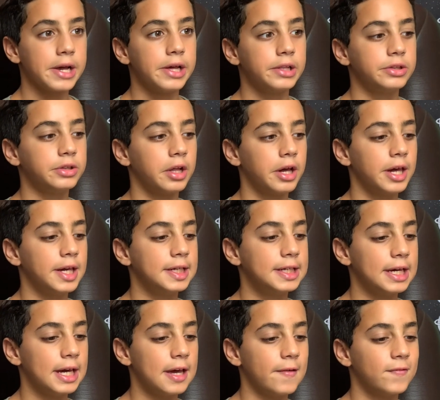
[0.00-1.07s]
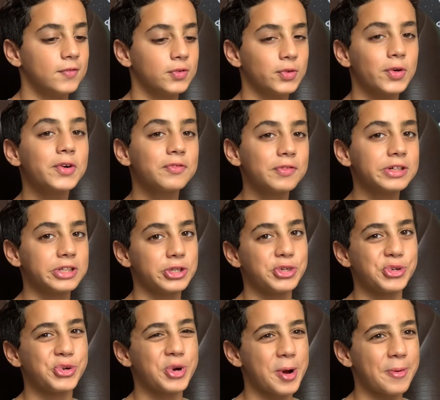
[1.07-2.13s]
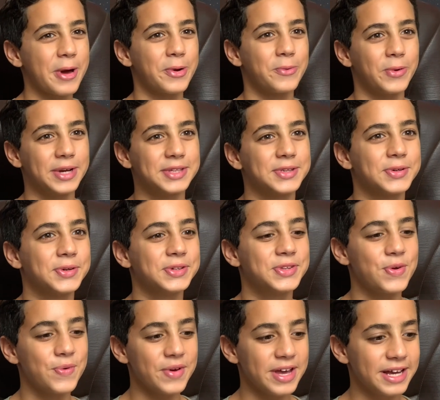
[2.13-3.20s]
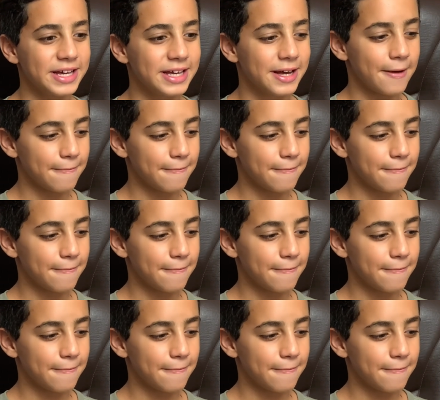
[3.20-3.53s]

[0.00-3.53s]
like if you're really sure about what you're doing.